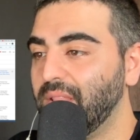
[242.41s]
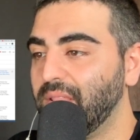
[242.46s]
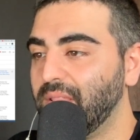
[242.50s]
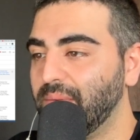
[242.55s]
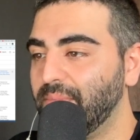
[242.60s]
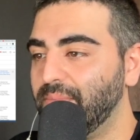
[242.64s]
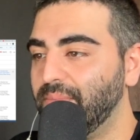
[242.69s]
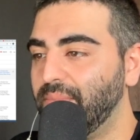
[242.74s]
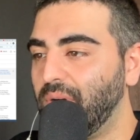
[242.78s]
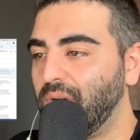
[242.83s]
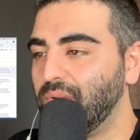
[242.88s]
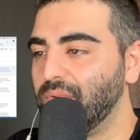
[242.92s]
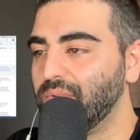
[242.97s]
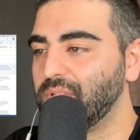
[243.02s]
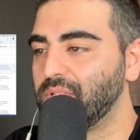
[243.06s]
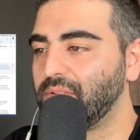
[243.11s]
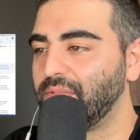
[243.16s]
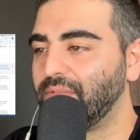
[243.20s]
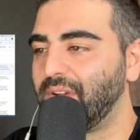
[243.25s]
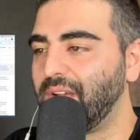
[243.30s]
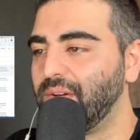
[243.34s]
The
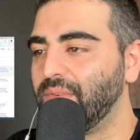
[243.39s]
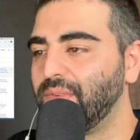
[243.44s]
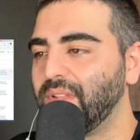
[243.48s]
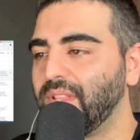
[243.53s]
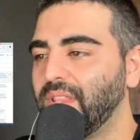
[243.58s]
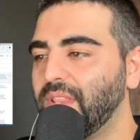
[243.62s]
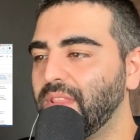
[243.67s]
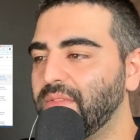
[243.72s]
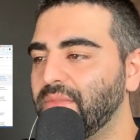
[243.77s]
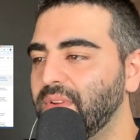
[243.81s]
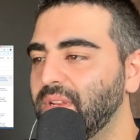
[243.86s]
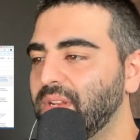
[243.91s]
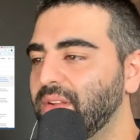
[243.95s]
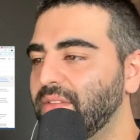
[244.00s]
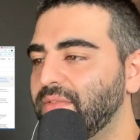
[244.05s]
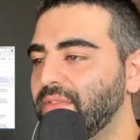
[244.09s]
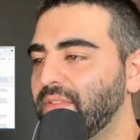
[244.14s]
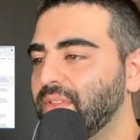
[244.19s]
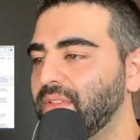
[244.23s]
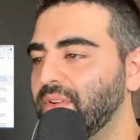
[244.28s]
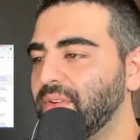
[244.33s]
bones found in 3
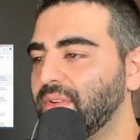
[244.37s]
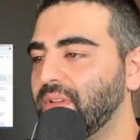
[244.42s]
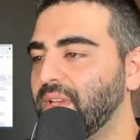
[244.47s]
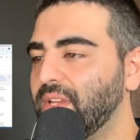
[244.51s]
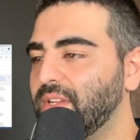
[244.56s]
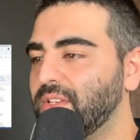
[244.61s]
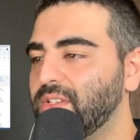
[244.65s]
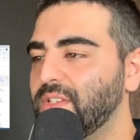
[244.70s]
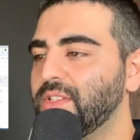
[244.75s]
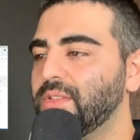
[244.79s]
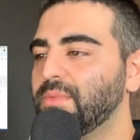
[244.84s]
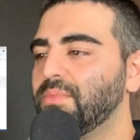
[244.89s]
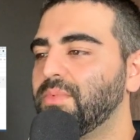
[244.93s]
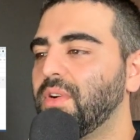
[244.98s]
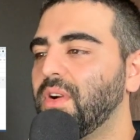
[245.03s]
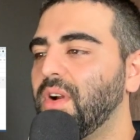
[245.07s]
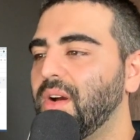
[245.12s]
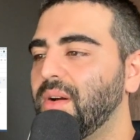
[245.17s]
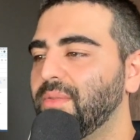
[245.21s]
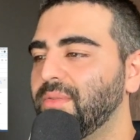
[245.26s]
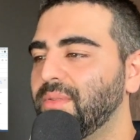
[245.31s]
different locations
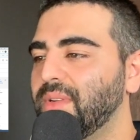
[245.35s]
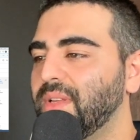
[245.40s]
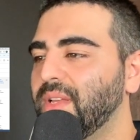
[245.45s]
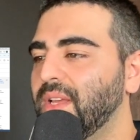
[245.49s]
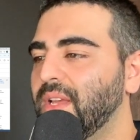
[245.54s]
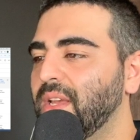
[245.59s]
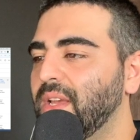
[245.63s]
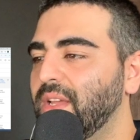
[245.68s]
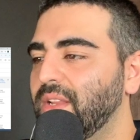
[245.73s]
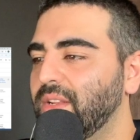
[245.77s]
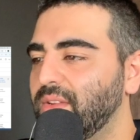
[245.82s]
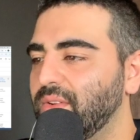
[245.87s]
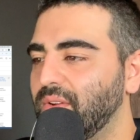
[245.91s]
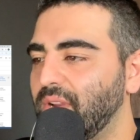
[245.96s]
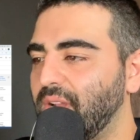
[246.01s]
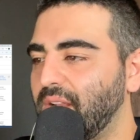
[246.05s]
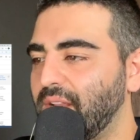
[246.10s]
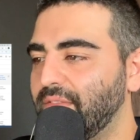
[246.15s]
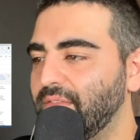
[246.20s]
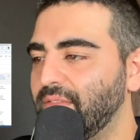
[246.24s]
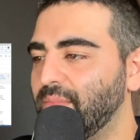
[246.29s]
probably do
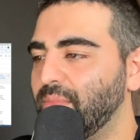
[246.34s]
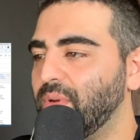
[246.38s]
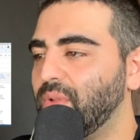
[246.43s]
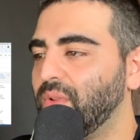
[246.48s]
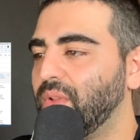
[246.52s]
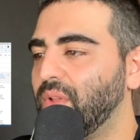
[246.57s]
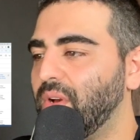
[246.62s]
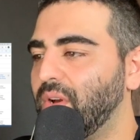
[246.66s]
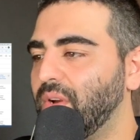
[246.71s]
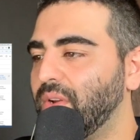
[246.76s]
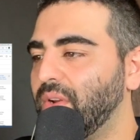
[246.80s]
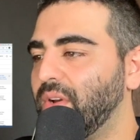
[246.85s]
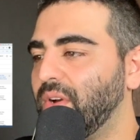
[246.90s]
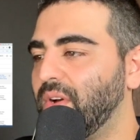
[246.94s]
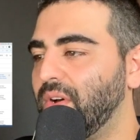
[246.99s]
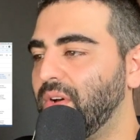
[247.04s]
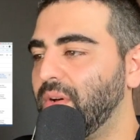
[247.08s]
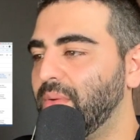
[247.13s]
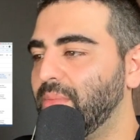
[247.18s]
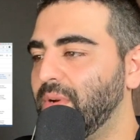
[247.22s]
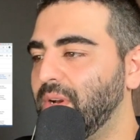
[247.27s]
not even belong to
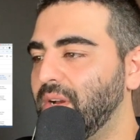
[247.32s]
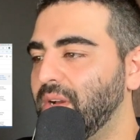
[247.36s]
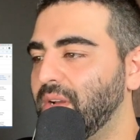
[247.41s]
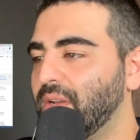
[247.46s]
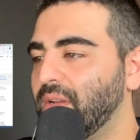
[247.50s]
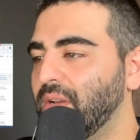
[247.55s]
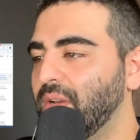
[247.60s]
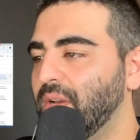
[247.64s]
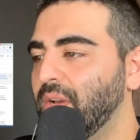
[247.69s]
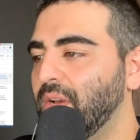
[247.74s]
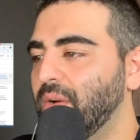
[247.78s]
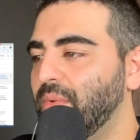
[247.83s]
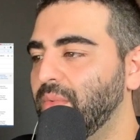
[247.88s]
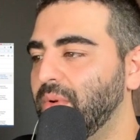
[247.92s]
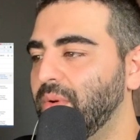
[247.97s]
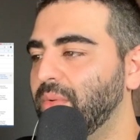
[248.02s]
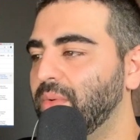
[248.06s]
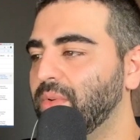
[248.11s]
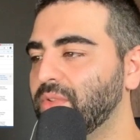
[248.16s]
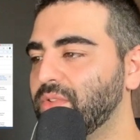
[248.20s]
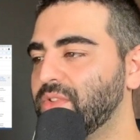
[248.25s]
Halbach.
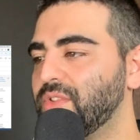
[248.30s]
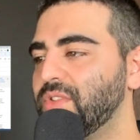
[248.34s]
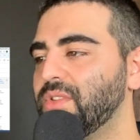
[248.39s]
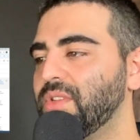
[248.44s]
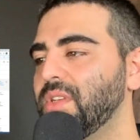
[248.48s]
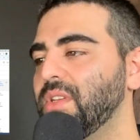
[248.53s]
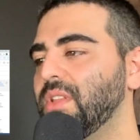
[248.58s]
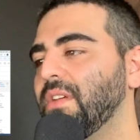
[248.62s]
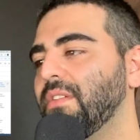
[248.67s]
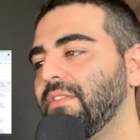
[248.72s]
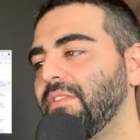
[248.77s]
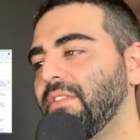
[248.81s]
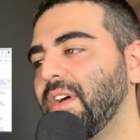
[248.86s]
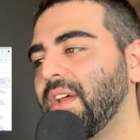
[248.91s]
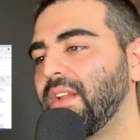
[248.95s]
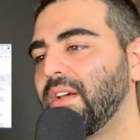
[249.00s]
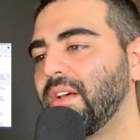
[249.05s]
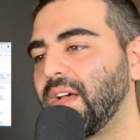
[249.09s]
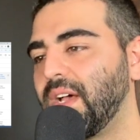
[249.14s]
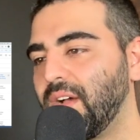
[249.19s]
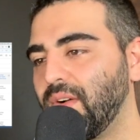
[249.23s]
We will see the
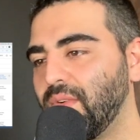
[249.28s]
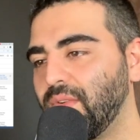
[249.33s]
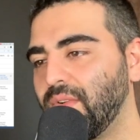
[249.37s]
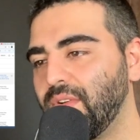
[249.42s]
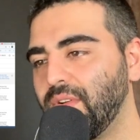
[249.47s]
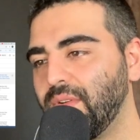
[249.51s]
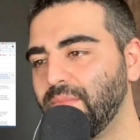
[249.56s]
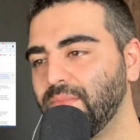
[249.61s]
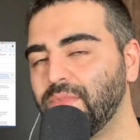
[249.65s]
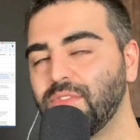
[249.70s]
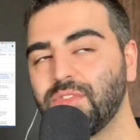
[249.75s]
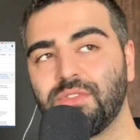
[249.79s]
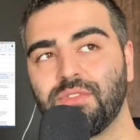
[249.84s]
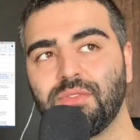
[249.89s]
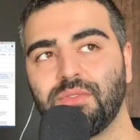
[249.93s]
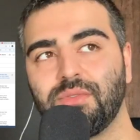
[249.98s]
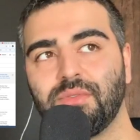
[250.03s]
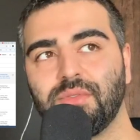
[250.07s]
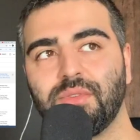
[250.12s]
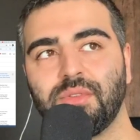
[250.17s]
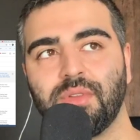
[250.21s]
final outcome
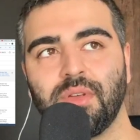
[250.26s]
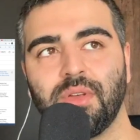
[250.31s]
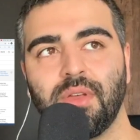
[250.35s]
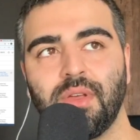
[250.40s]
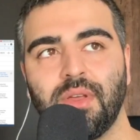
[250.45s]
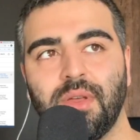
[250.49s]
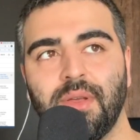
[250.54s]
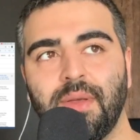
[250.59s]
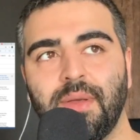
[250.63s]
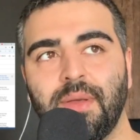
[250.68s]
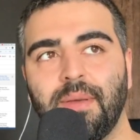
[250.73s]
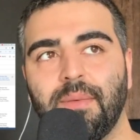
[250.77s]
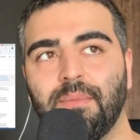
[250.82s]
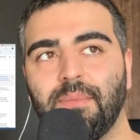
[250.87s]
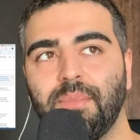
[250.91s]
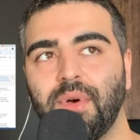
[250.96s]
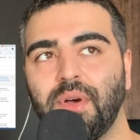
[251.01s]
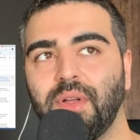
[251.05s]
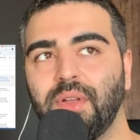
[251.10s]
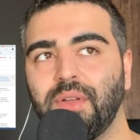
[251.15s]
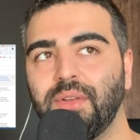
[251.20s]
soon.
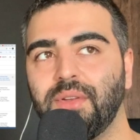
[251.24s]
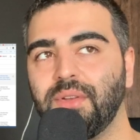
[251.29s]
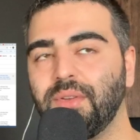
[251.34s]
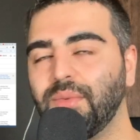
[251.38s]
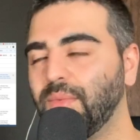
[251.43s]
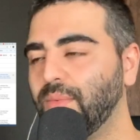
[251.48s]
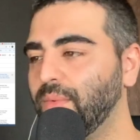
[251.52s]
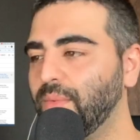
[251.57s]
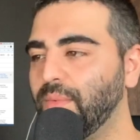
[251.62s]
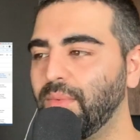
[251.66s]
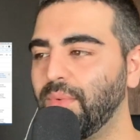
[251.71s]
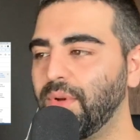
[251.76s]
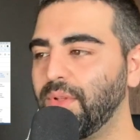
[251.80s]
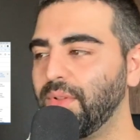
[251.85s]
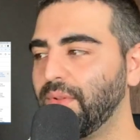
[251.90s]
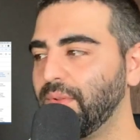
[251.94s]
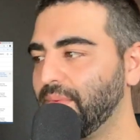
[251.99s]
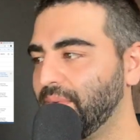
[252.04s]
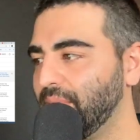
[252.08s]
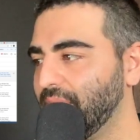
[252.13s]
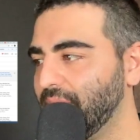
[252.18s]
But
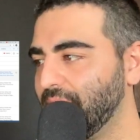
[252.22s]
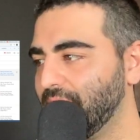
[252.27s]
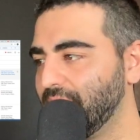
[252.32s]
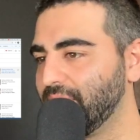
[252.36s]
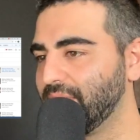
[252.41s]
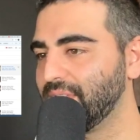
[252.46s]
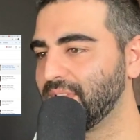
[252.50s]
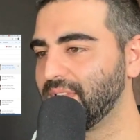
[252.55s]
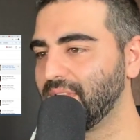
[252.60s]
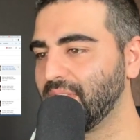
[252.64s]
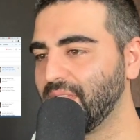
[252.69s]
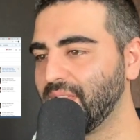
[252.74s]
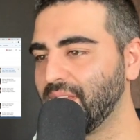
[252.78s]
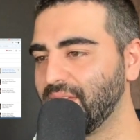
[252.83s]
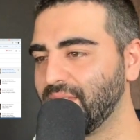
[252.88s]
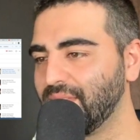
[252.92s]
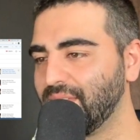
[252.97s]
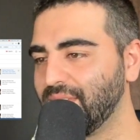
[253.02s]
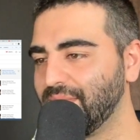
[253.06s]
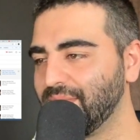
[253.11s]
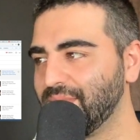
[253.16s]
will we see the
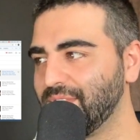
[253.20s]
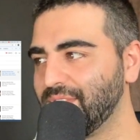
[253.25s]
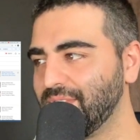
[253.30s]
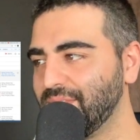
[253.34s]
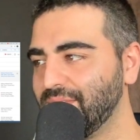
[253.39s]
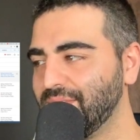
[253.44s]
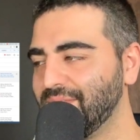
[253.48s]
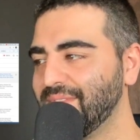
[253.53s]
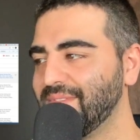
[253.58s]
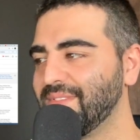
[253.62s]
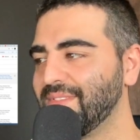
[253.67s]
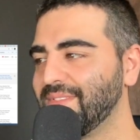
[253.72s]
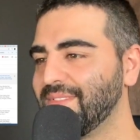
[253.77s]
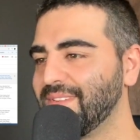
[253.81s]
outcome soon?